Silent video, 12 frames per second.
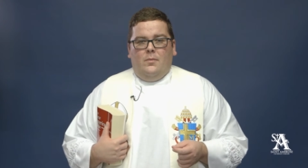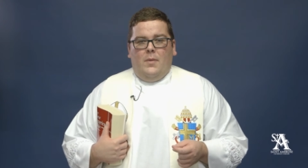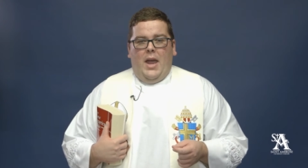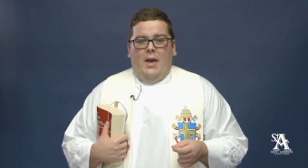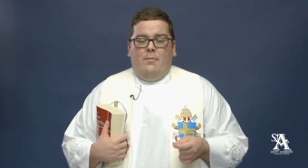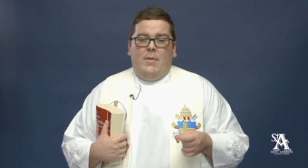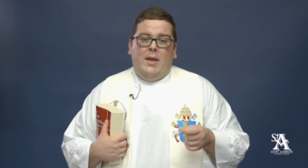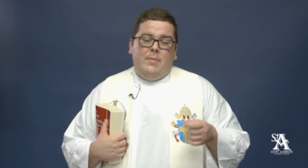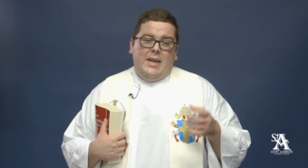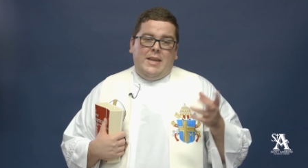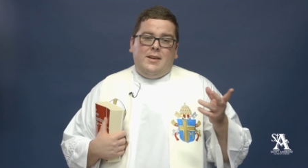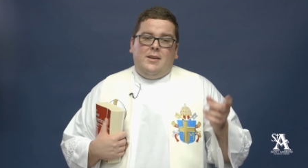have
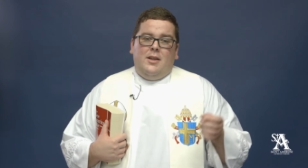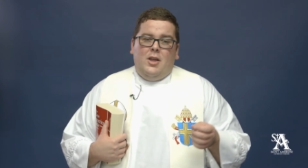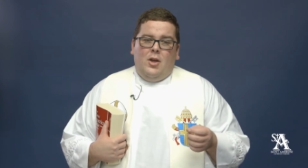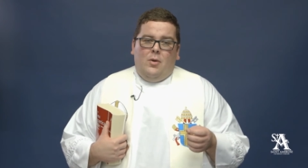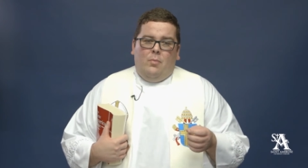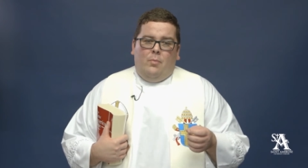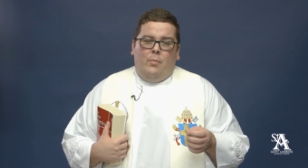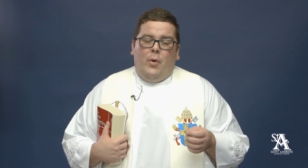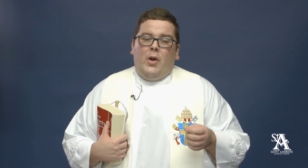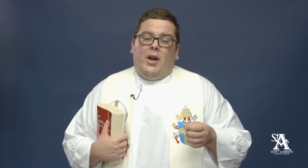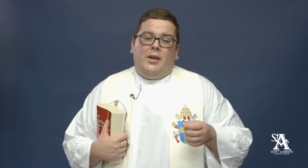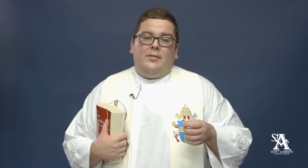maybe
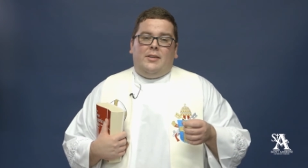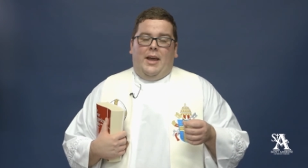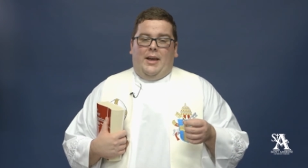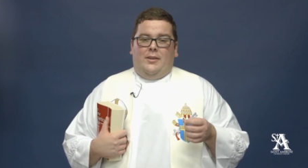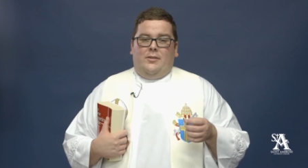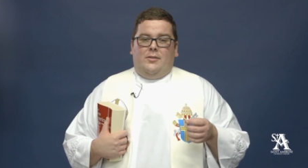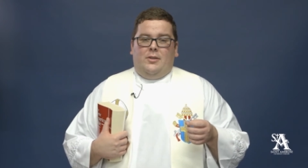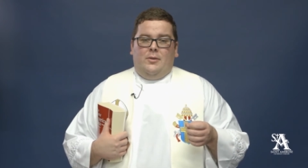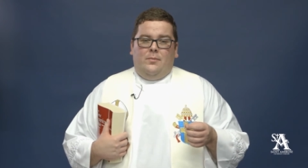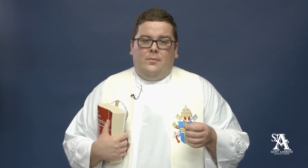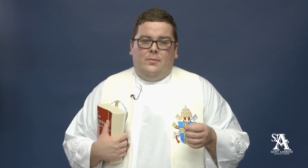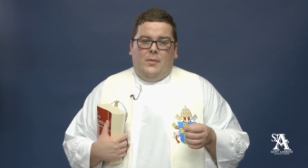put us as
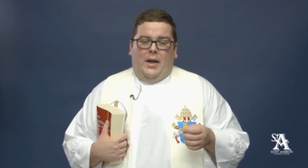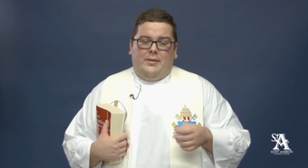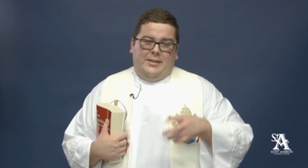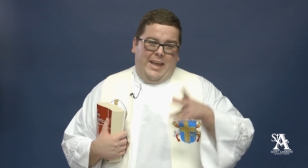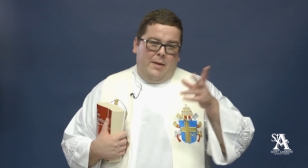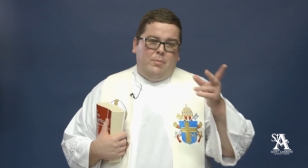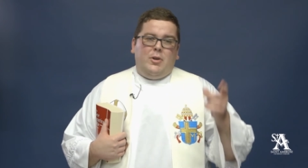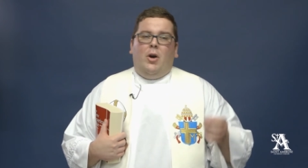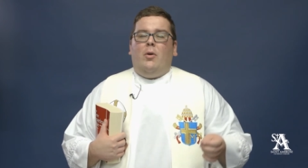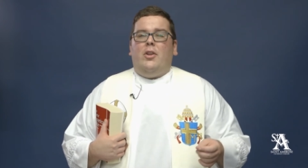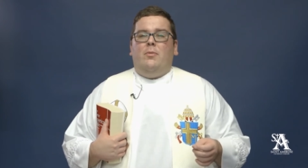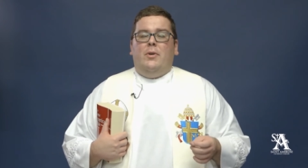a
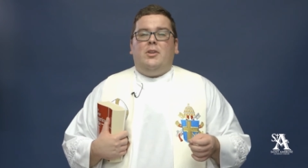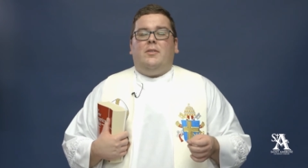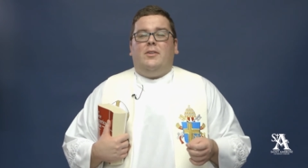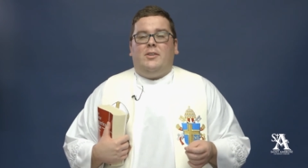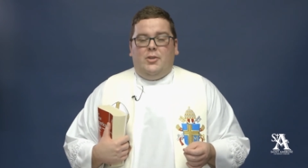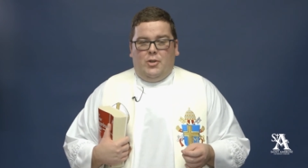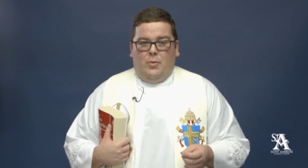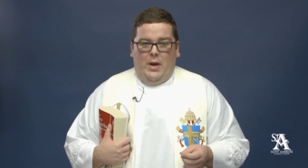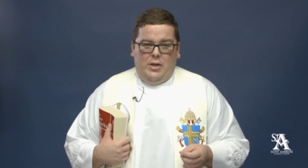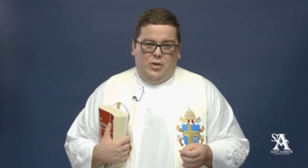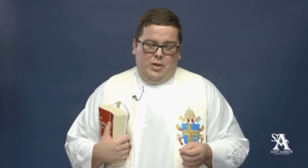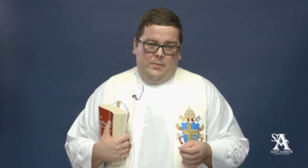scapegoat in the midst of a
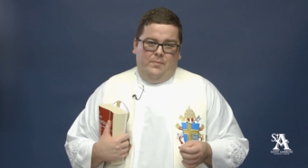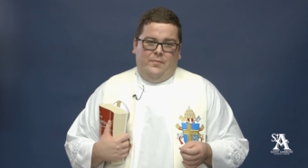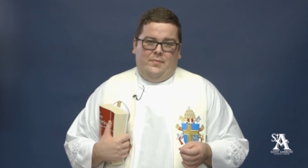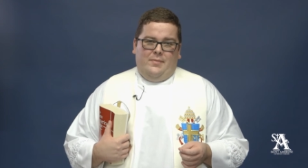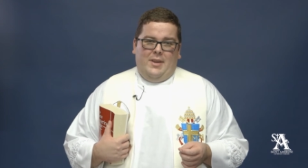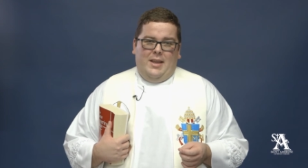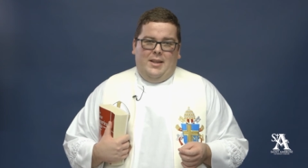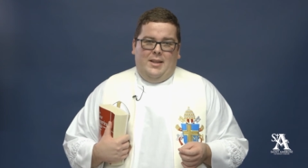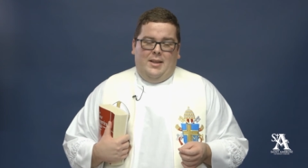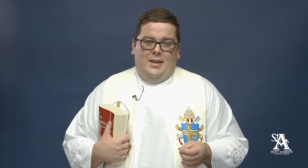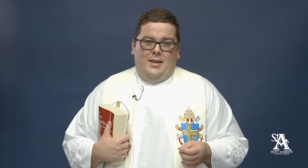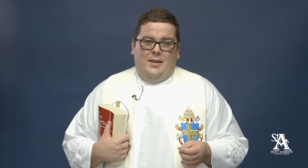situation.
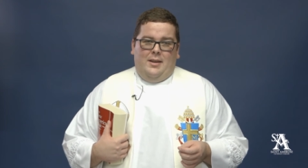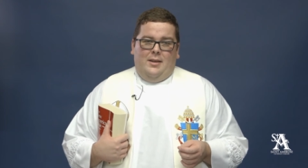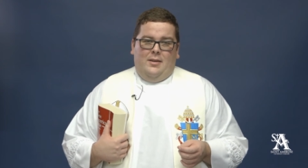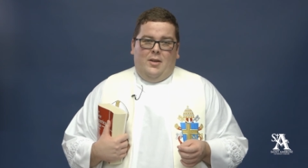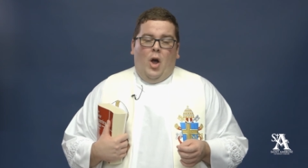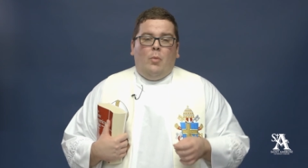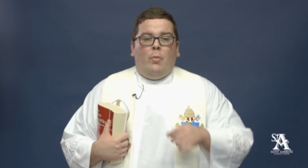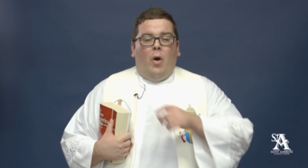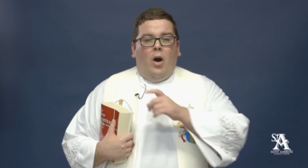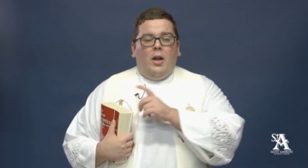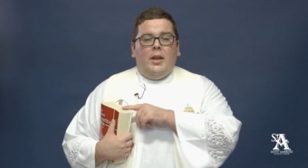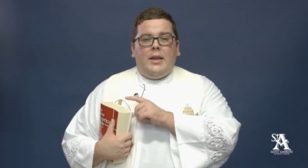
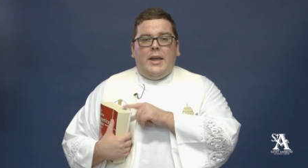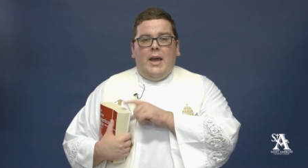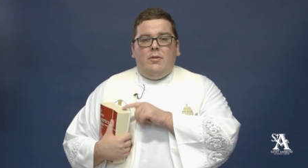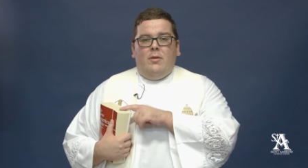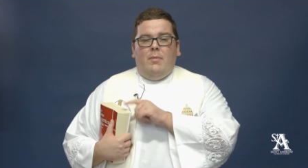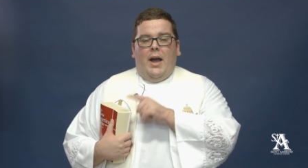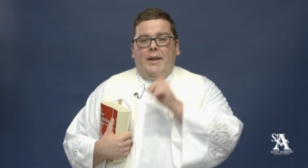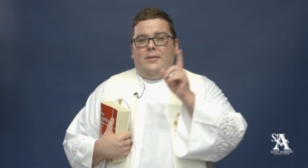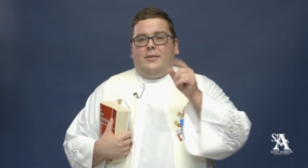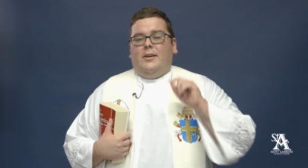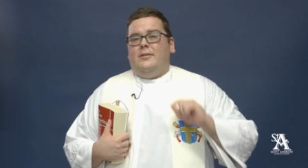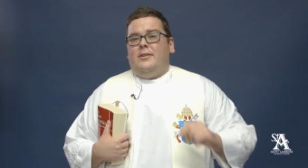Paul again
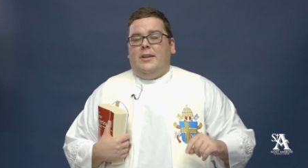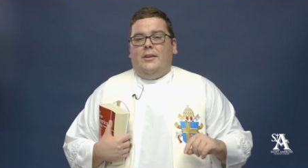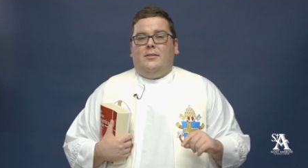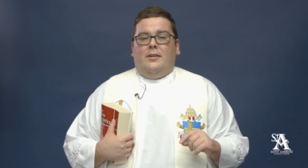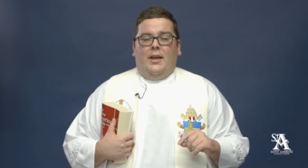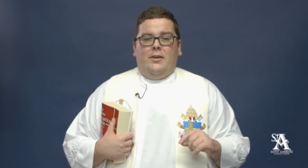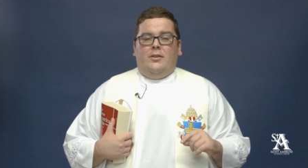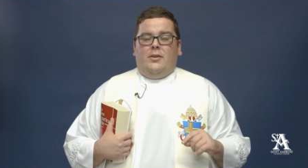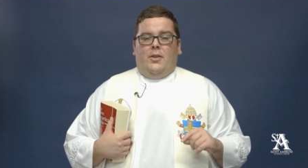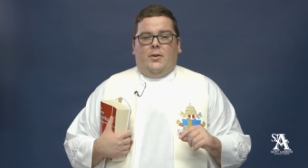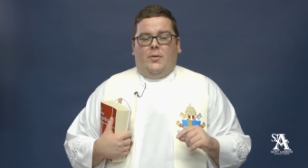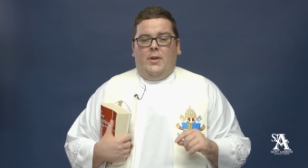reminds us in his letter to
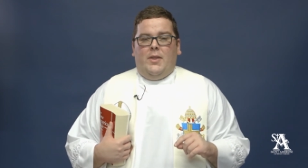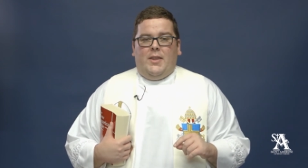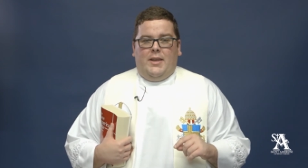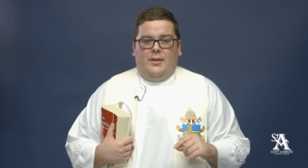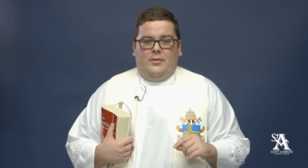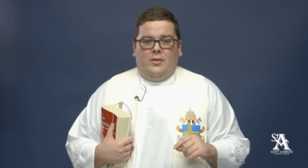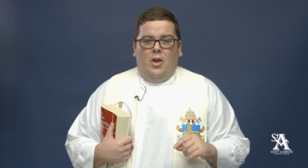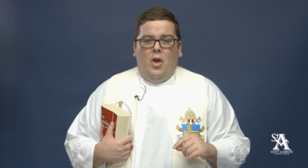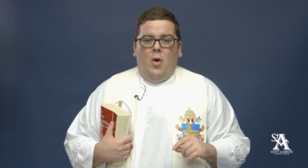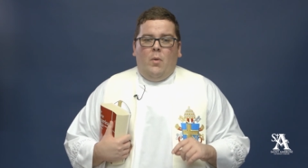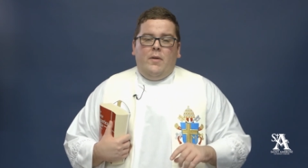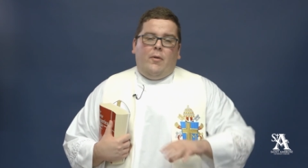the Corinthians
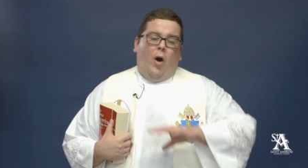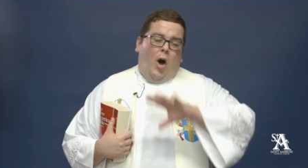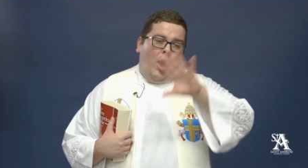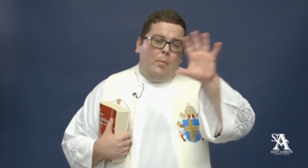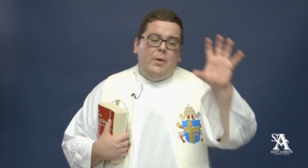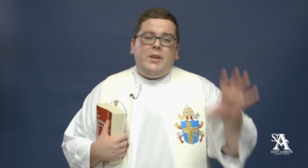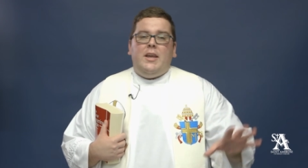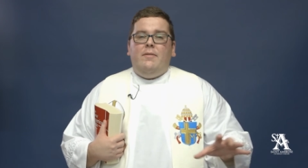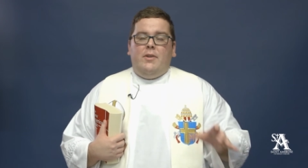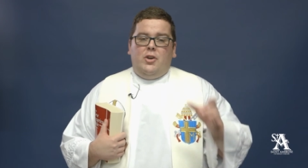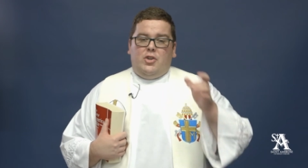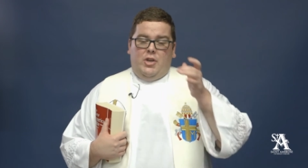we've all been
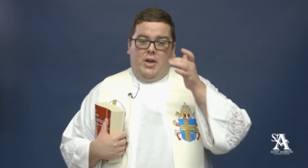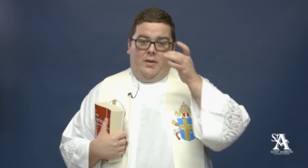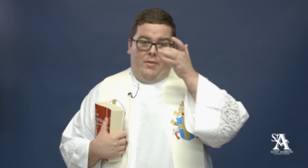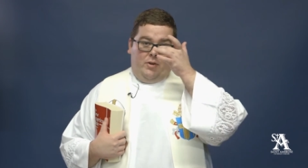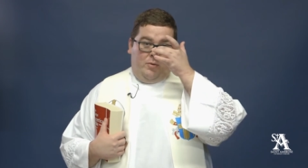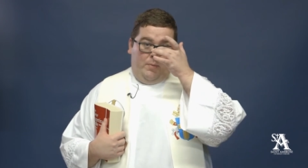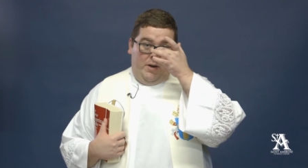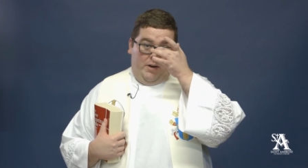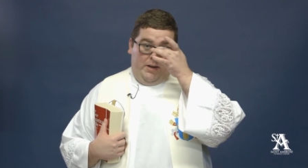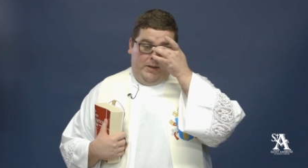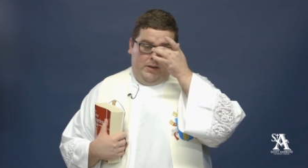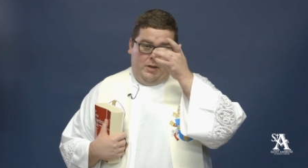given a share of the
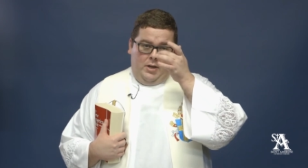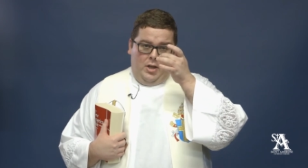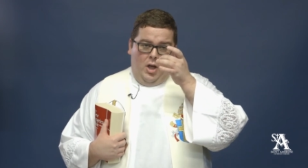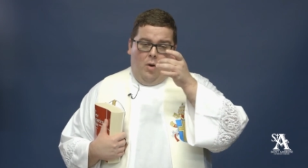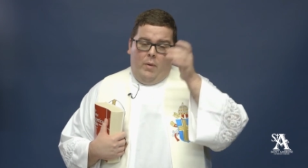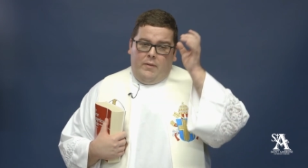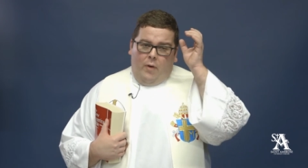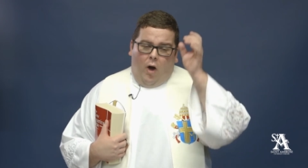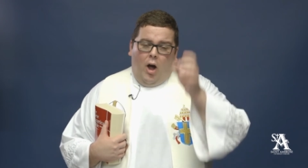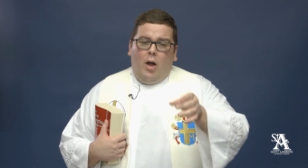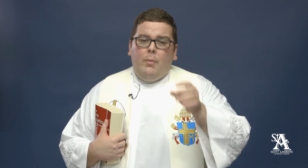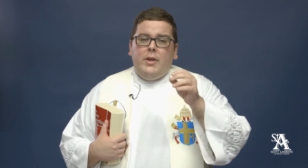Spirit. We've
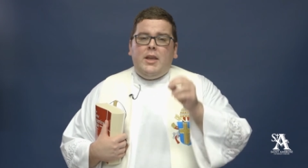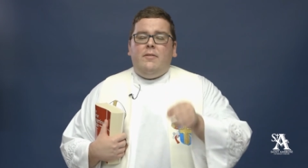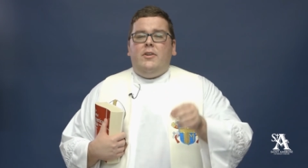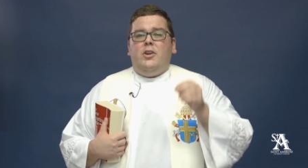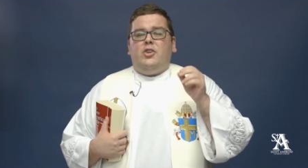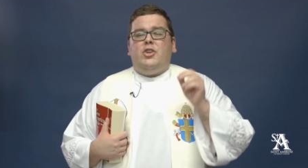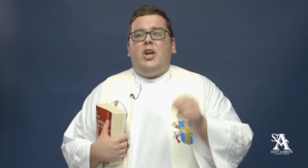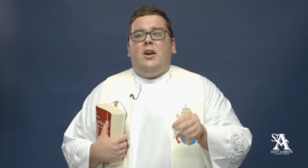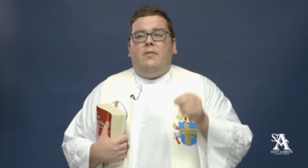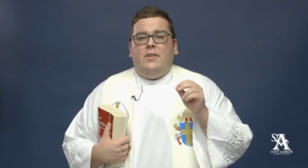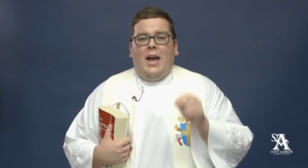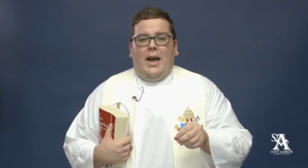all been given a share
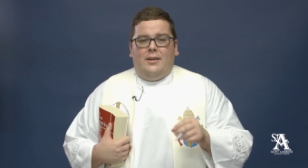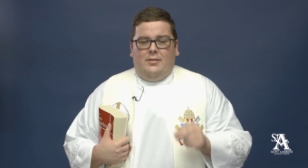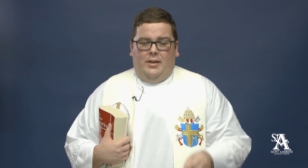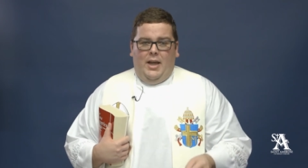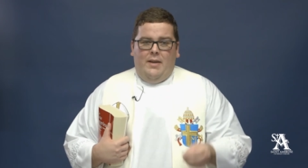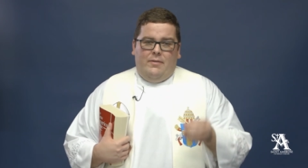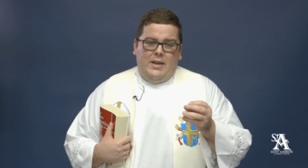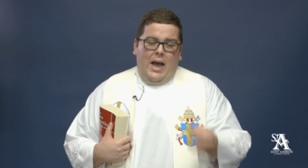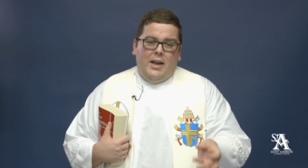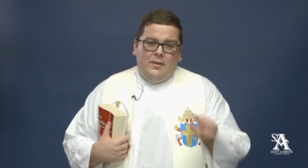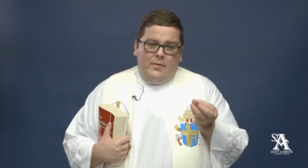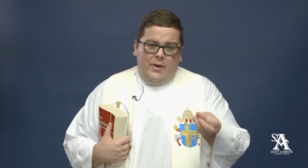of God's life,
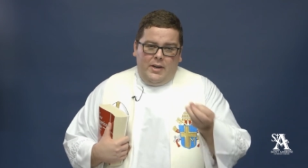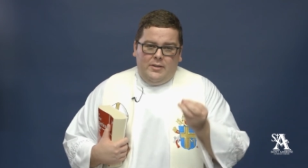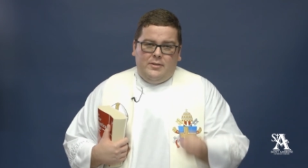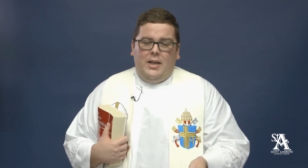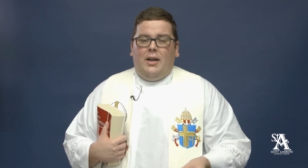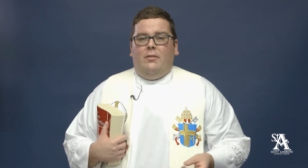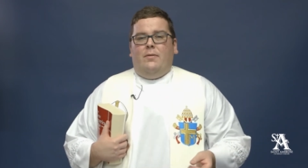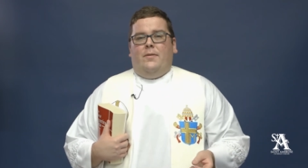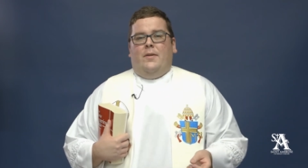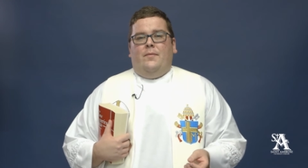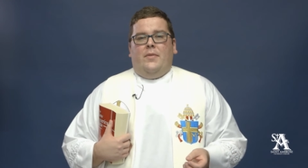God's very self.